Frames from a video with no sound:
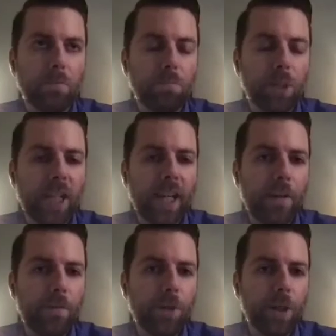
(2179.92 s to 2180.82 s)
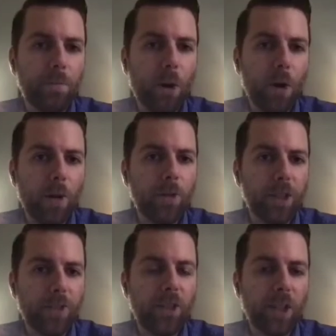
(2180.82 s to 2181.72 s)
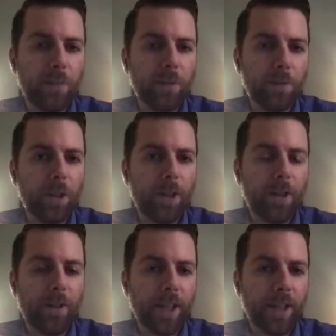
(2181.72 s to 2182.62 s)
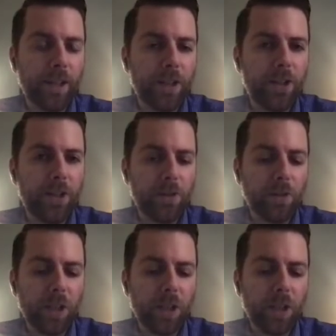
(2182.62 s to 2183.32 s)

McCaffrey, Barkley type of player that can get you